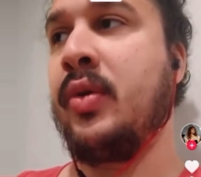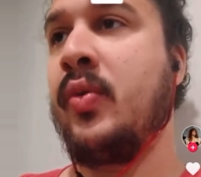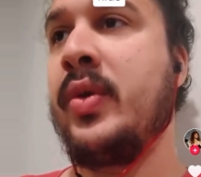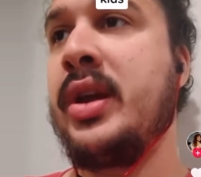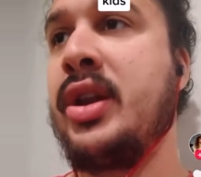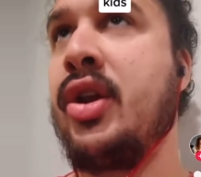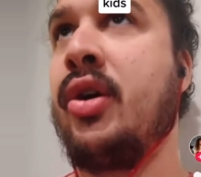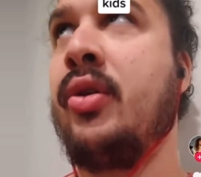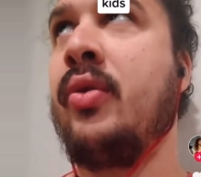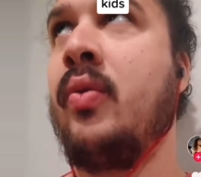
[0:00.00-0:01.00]
We
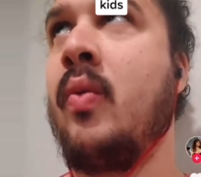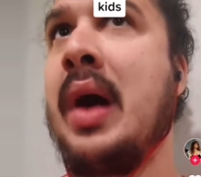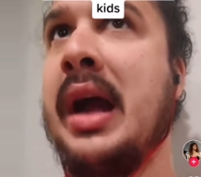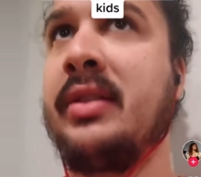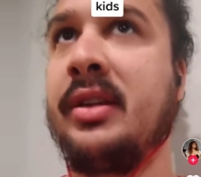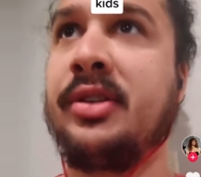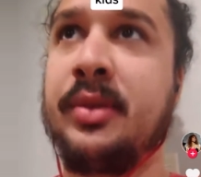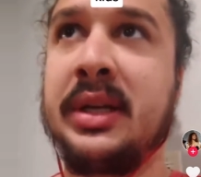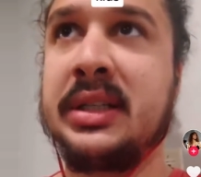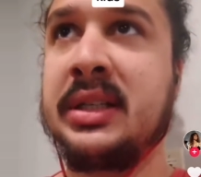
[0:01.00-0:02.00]
know why they do
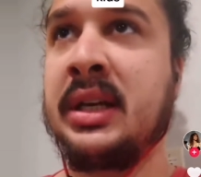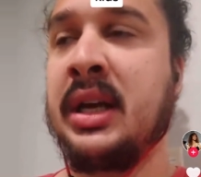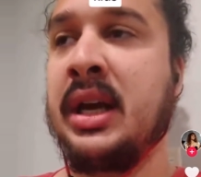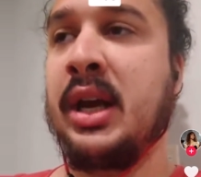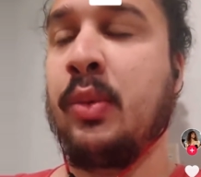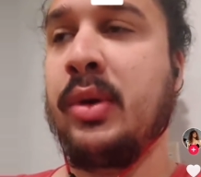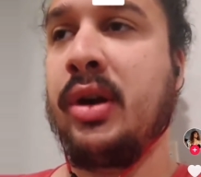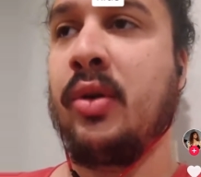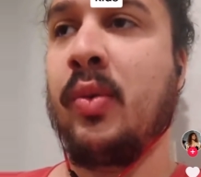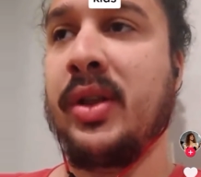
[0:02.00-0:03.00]
it. We
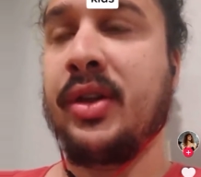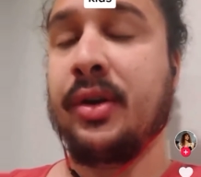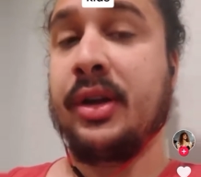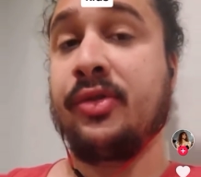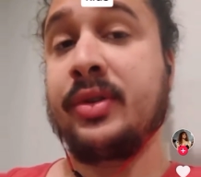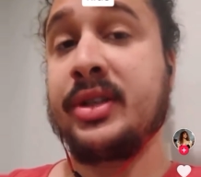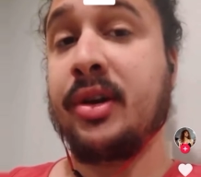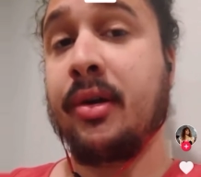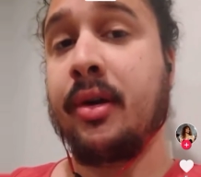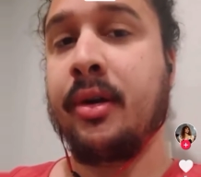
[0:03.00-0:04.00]
know what their interests
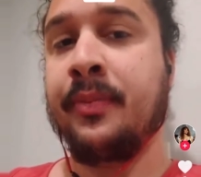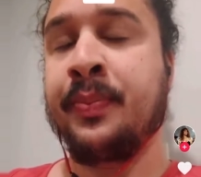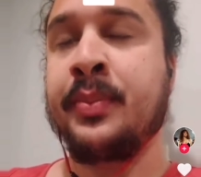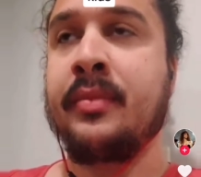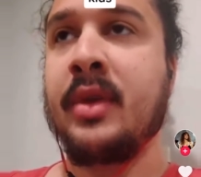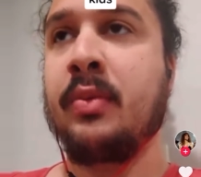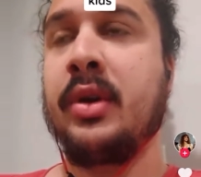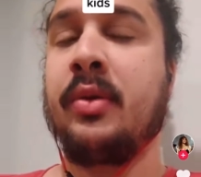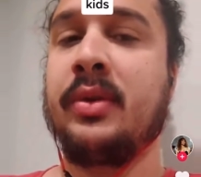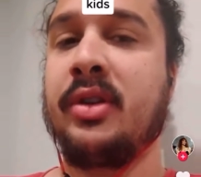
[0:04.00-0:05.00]
are. We
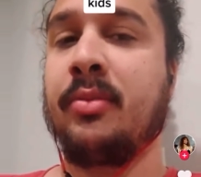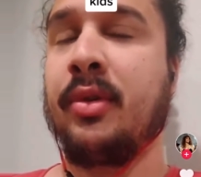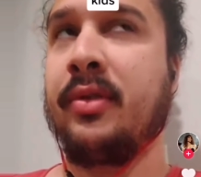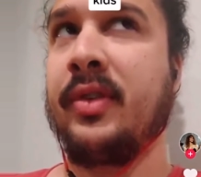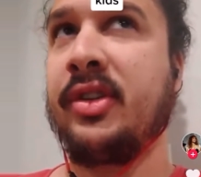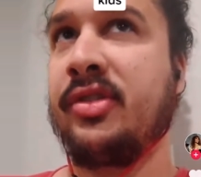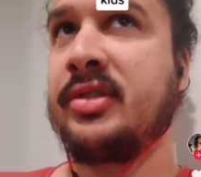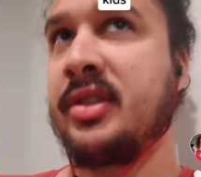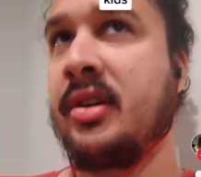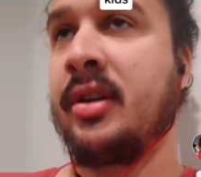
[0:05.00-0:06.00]
know what their
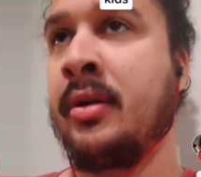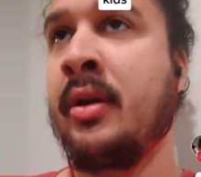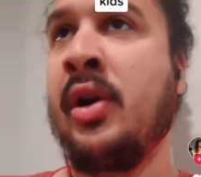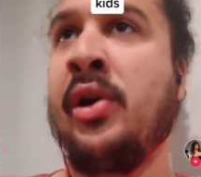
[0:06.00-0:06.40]
motivations are.